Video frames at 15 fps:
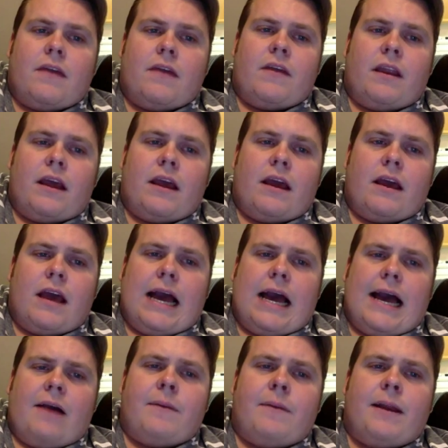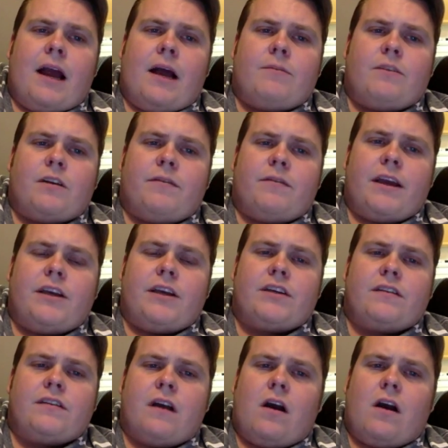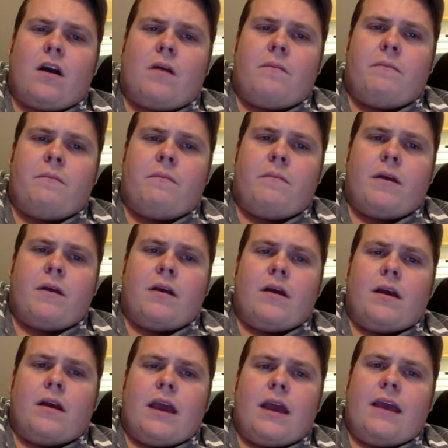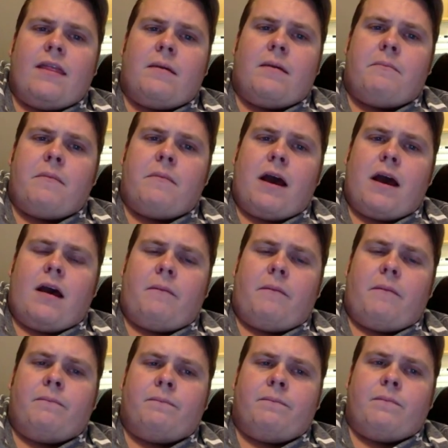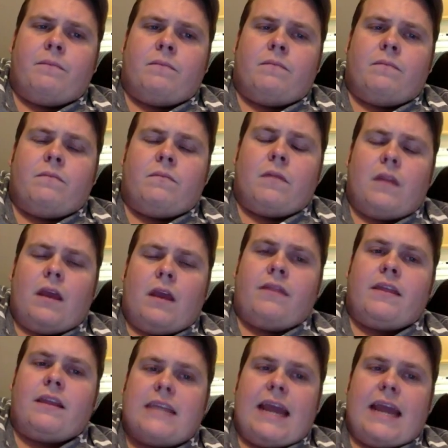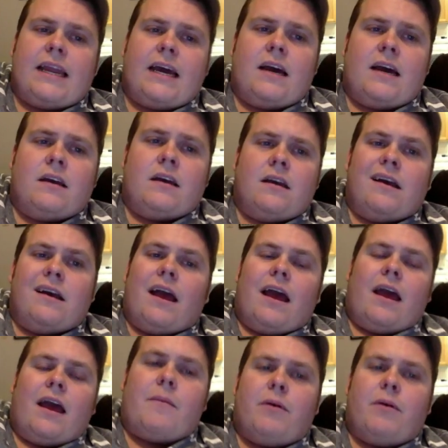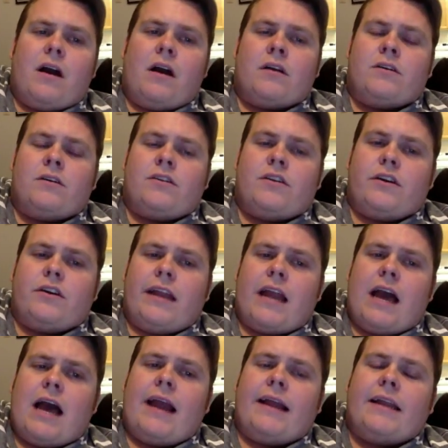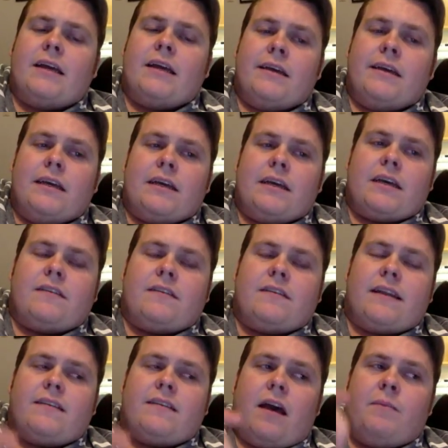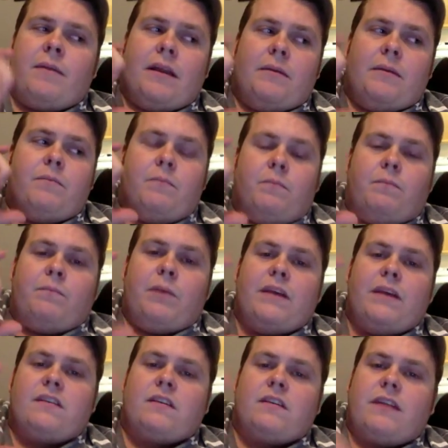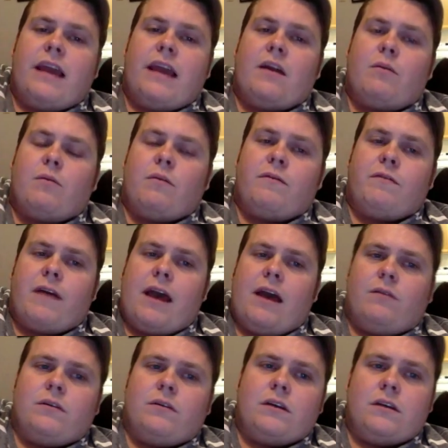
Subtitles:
then how many observations are in the data? And I put 139 because that's how many pieces of data were found.